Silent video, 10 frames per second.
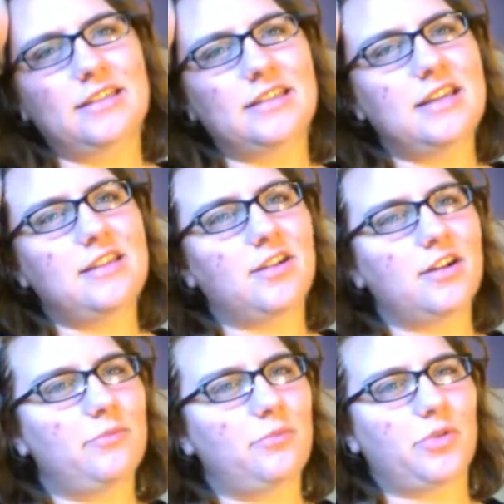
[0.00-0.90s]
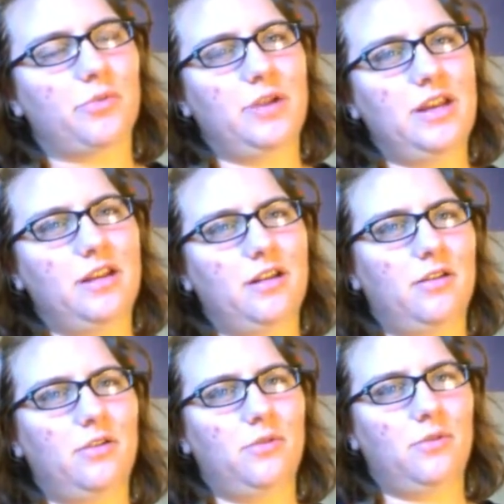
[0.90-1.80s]
I think it's either
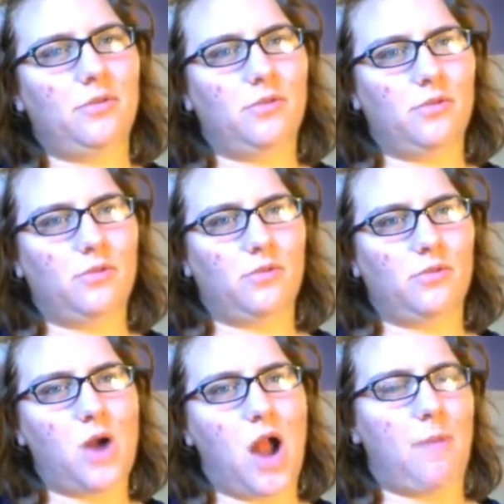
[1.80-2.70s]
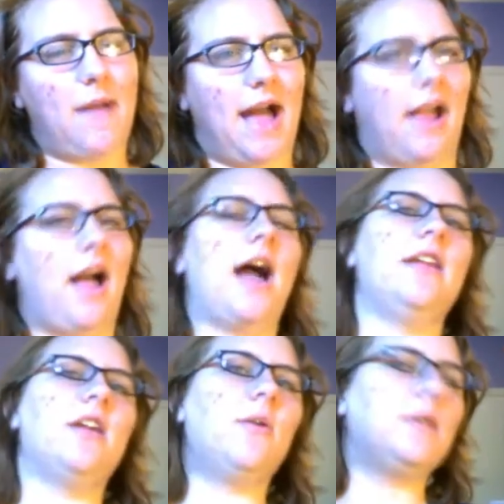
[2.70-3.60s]
merino or alpaca.